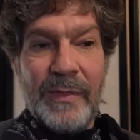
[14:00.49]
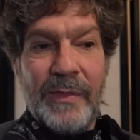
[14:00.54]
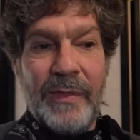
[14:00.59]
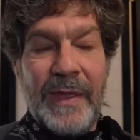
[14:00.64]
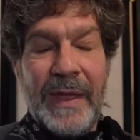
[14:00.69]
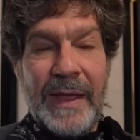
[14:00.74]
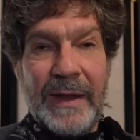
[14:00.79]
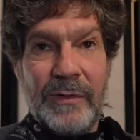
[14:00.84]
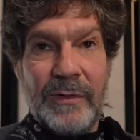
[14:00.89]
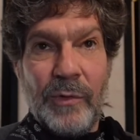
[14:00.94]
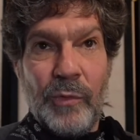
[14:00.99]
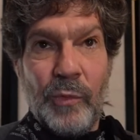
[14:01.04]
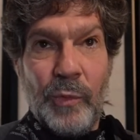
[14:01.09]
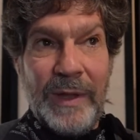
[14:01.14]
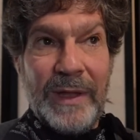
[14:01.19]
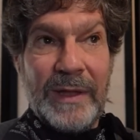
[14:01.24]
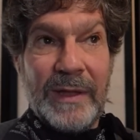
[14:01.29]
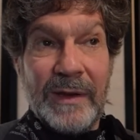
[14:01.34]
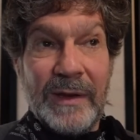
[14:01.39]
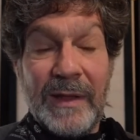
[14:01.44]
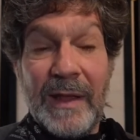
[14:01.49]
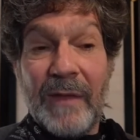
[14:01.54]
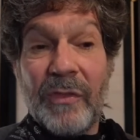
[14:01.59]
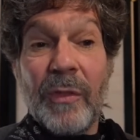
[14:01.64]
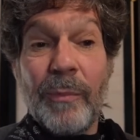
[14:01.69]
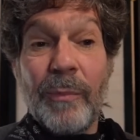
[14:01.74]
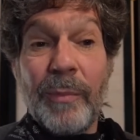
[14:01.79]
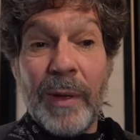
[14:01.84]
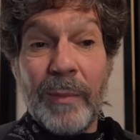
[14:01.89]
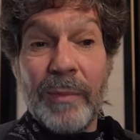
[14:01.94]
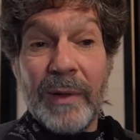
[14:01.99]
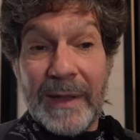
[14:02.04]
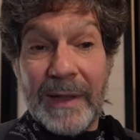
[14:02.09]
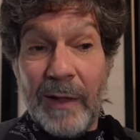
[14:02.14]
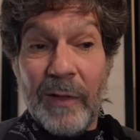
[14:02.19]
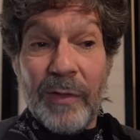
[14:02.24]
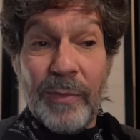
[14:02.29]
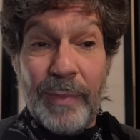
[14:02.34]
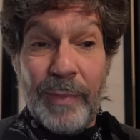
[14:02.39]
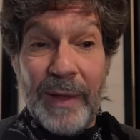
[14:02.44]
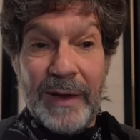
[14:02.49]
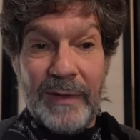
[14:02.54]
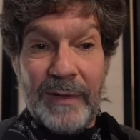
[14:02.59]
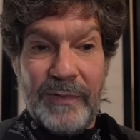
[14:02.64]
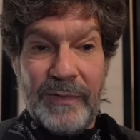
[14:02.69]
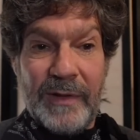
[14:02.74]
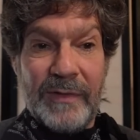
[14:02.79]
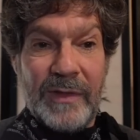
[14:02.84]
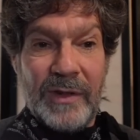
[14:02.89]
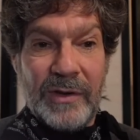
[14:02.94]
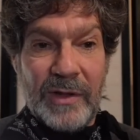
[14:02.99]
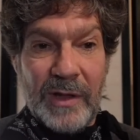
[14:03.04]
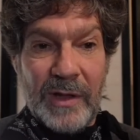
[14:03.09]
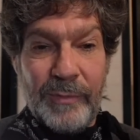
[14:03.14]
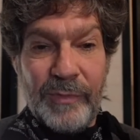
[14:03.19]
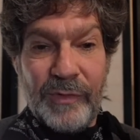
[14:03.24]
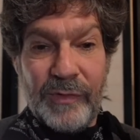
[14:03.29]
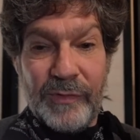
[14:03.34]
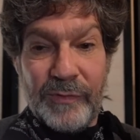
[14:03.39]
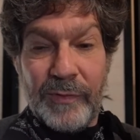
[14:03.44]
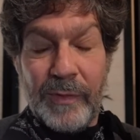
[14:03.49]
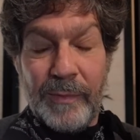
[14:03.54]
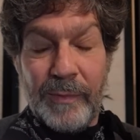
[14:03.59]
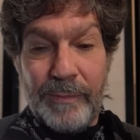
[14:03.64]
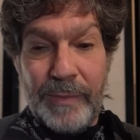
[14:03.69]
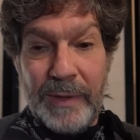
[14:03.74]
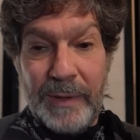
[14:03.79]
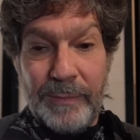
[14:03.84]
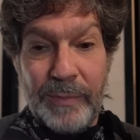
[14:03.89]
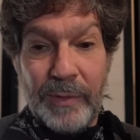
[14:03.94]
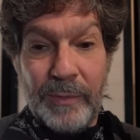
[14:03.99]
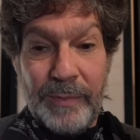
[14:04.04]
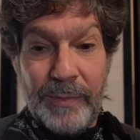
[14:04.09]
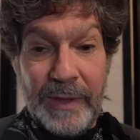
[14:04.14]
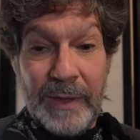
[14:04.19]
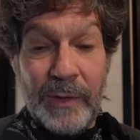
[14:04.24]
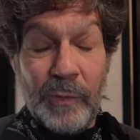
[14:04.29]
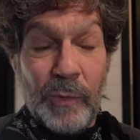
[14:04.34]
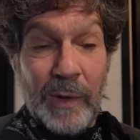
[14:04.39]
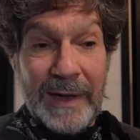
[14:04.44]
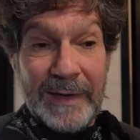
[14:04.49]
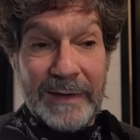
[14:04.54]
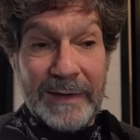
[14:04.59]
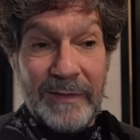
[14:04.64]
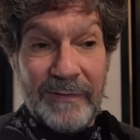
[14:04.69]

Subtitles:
that we can get the public health benefit that comes from people being widely